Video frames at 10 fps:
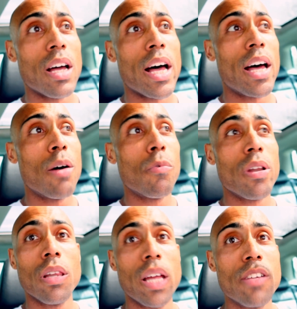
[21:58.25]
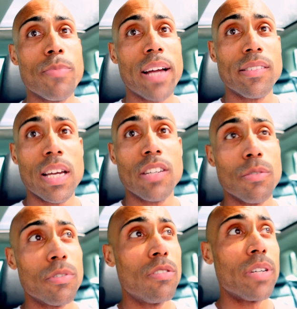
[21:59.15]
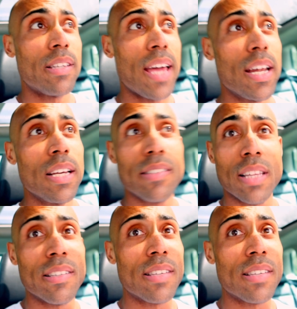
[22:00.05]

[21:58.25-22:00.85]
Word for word: Uh, one of the ladies backstage that was doing tanning said the